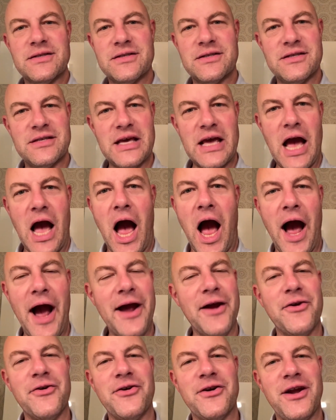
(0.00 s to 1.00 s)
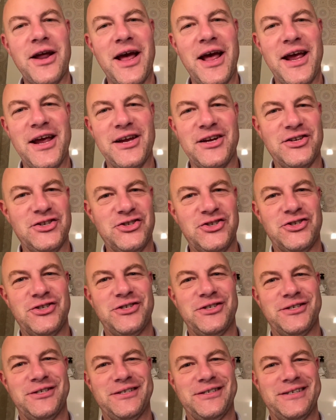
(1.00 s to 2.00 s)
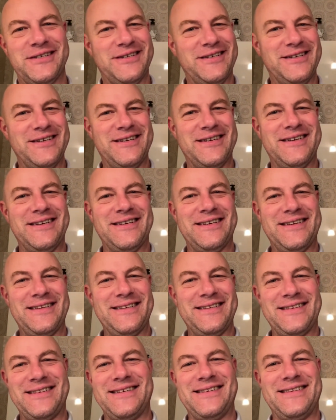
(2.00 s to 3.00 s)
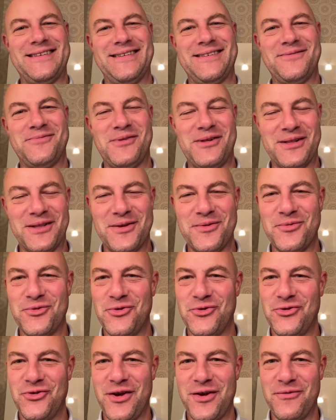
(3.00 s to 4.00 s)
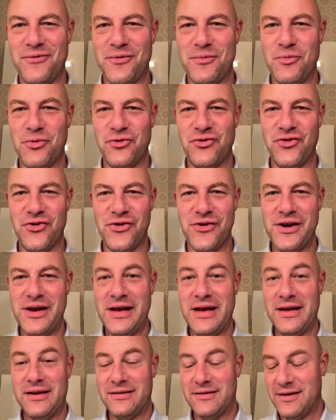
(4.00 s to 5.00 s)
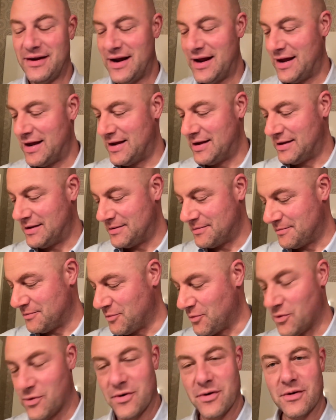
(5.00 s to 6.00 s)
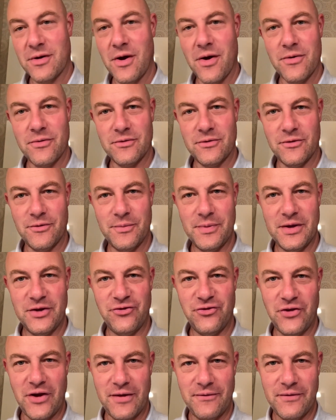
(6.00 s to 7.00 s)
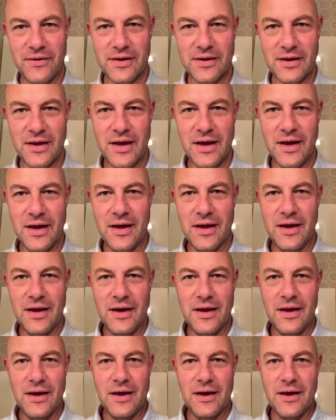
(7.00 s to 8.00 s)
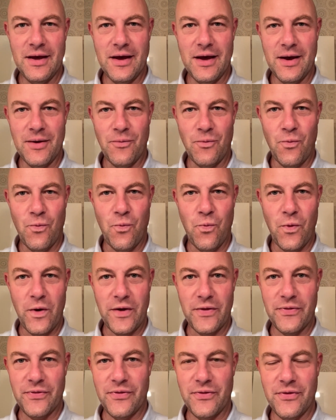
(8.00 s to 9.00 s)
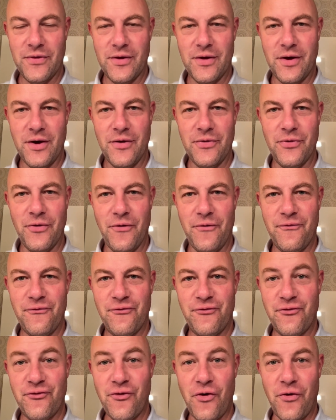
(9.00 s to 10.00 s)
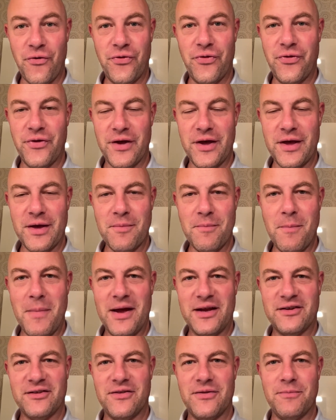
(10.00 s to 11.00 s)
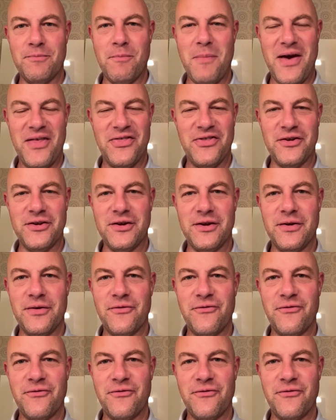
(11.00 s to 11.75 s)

The Iron Age. Welcome to Shave&Butcher. Today we're going to be shaving with the frothing method.